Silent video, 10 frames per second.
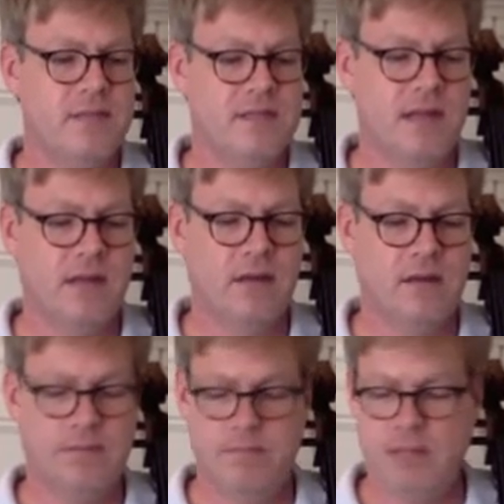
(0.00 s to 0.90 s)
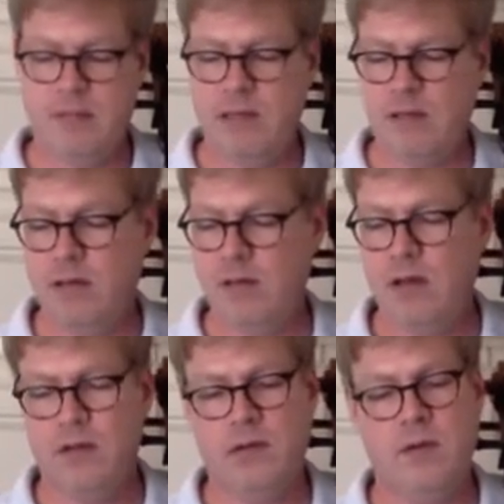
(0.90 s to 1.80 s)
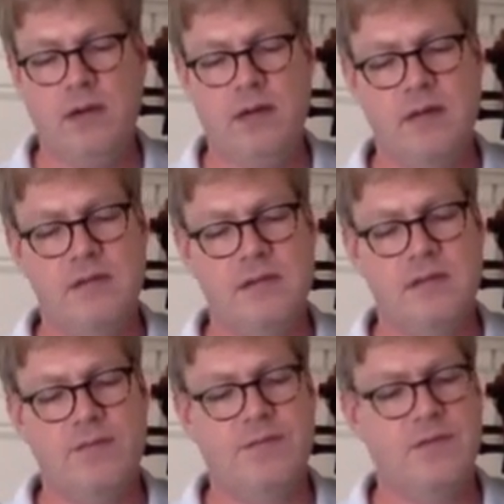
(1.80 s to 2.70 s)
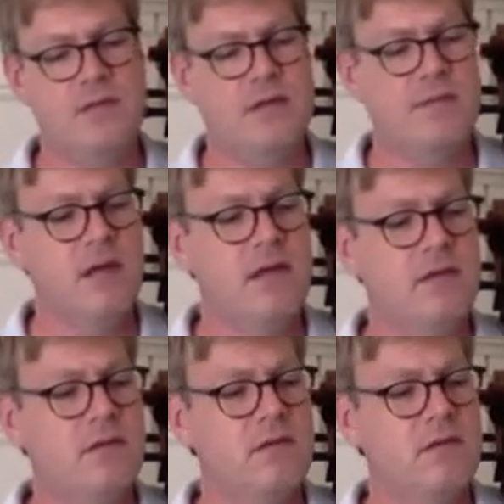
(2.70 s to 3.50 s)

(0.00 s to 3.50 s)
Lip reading: stick. Maybe not quite as stiff as I might.